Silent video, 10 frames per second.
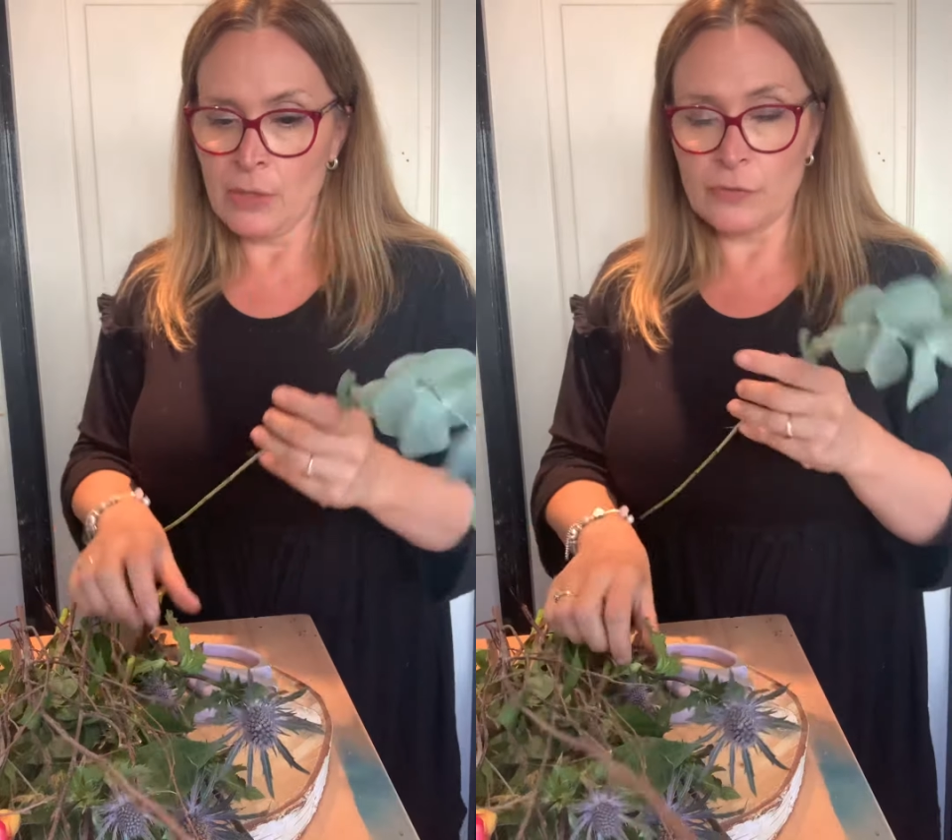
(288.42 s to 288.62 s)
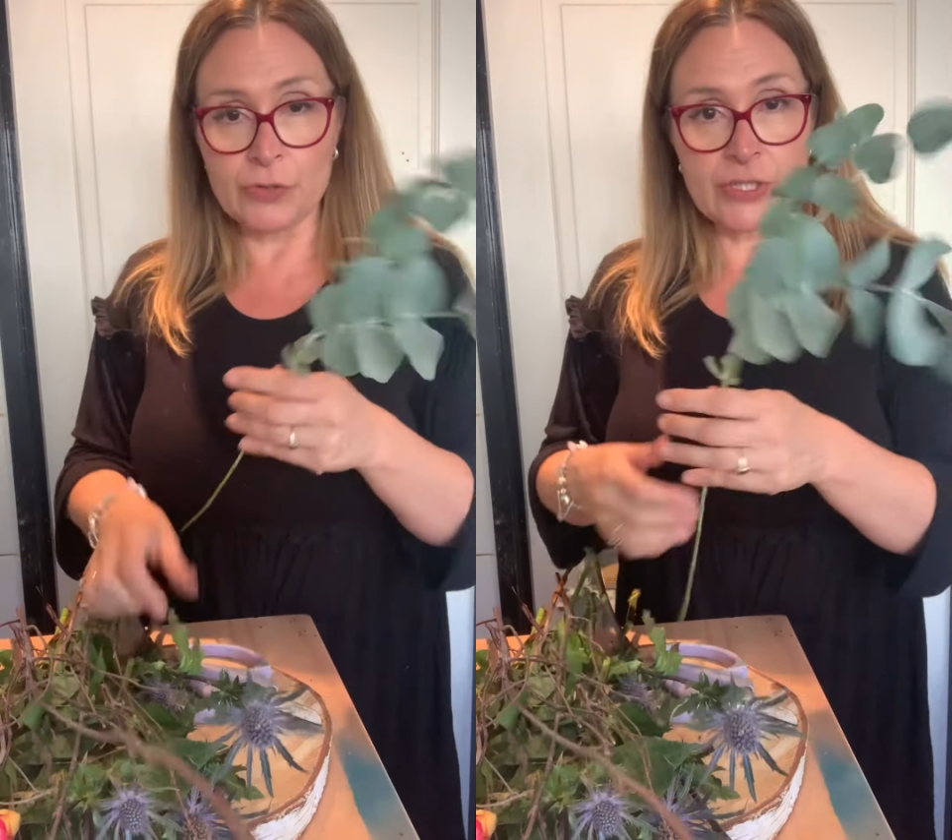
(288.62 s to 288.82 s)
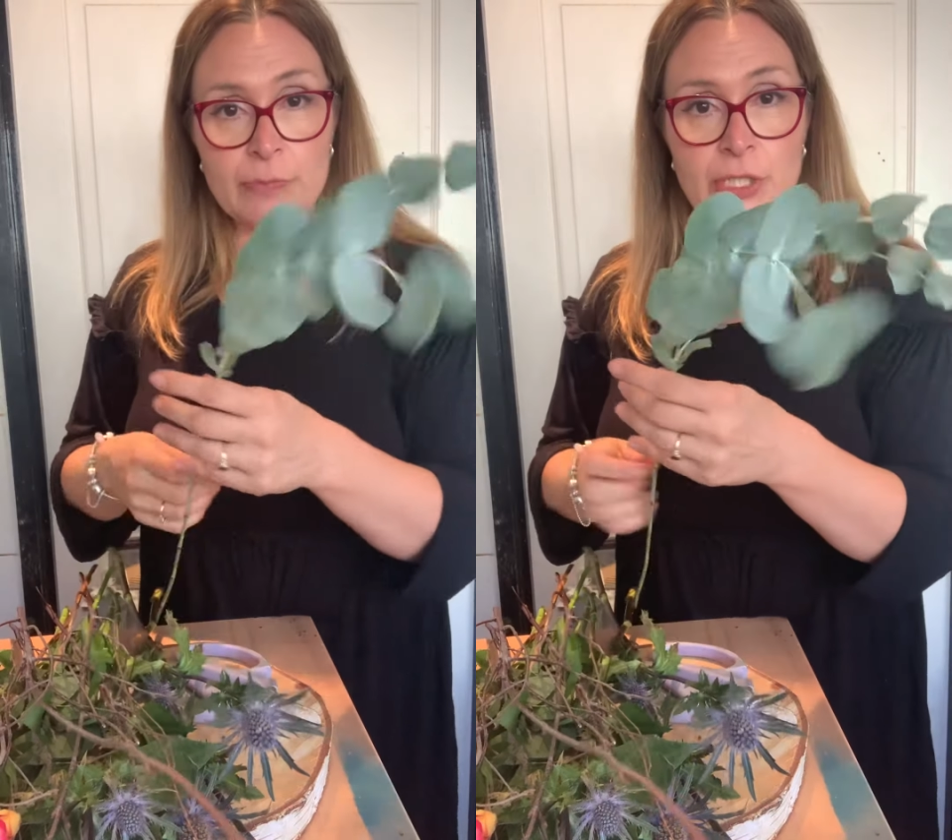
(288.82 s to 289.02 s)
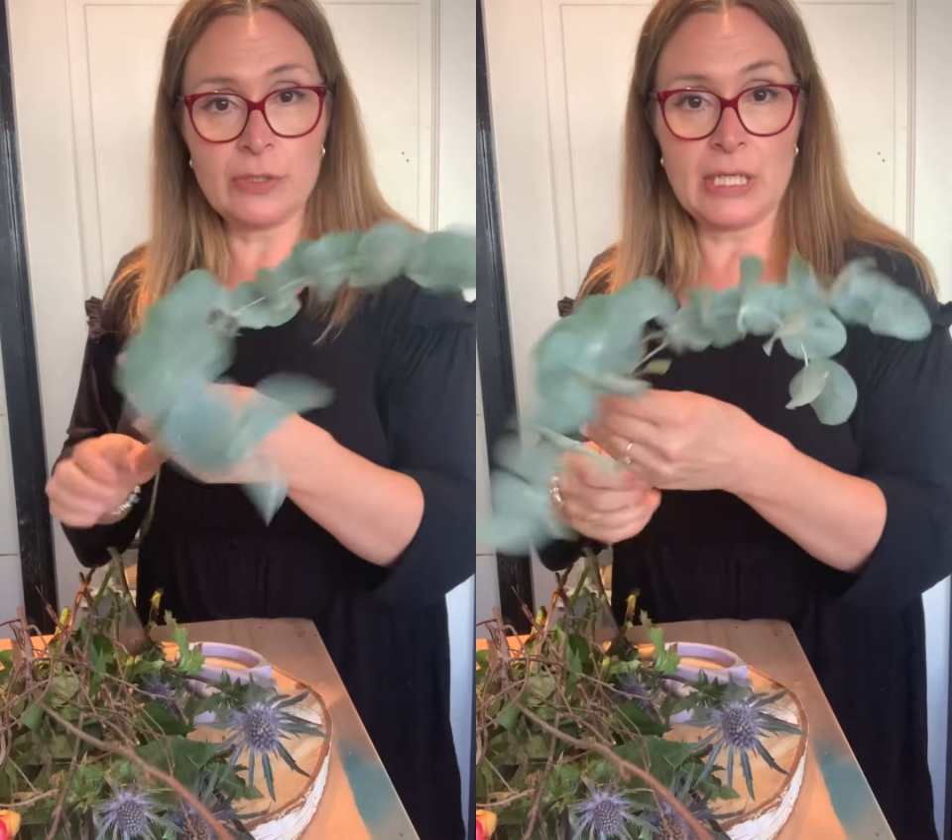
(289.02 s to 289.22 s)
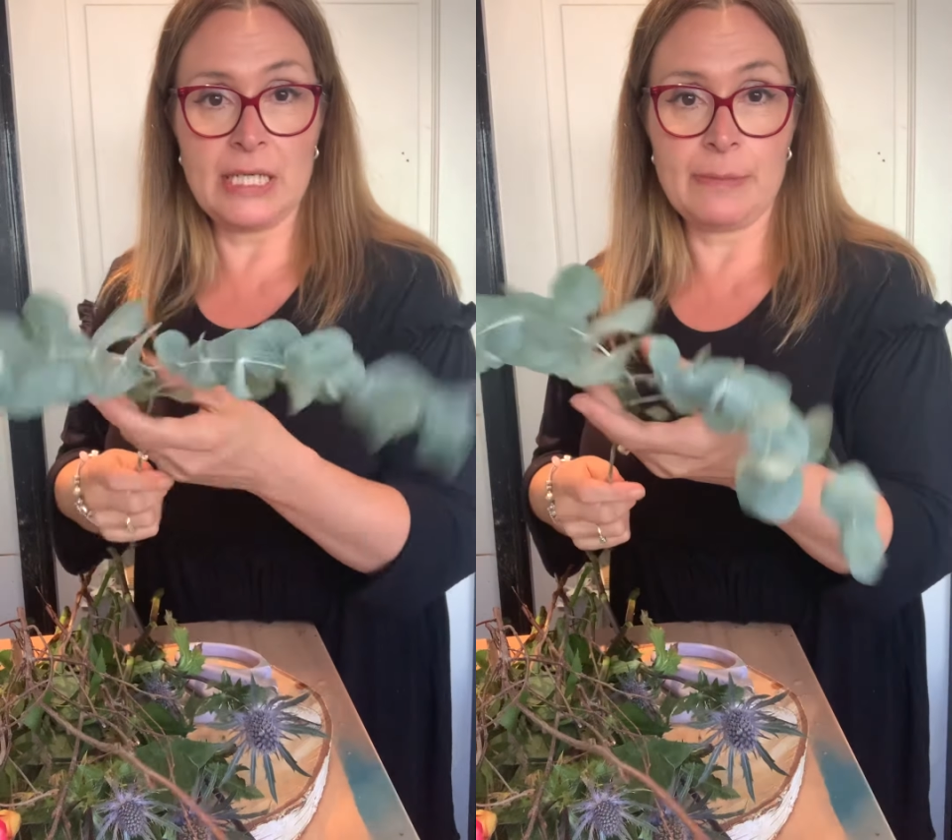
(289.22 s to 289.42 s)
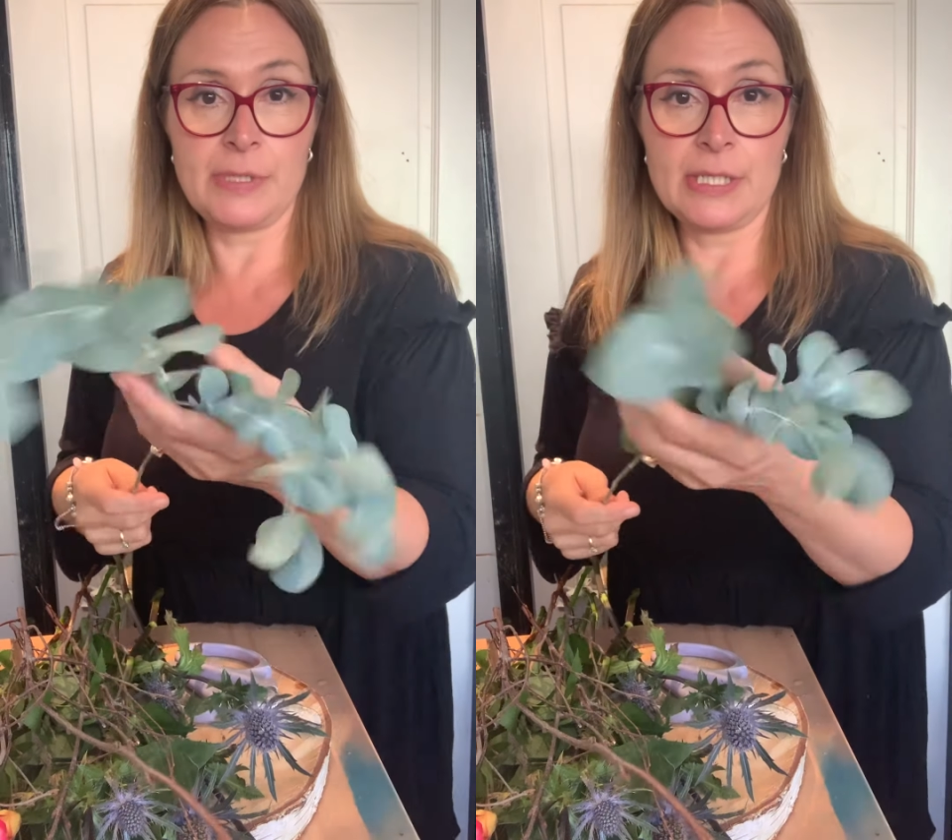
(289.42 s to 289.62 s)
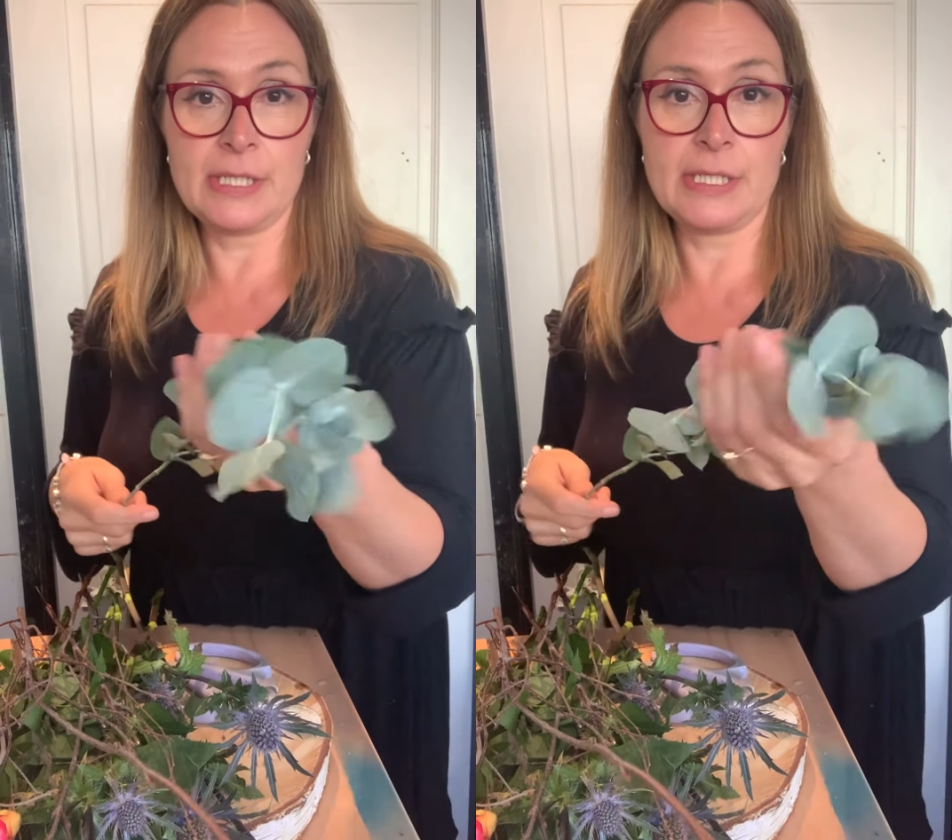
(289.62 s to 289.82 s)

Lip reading: Got some eucalyptus,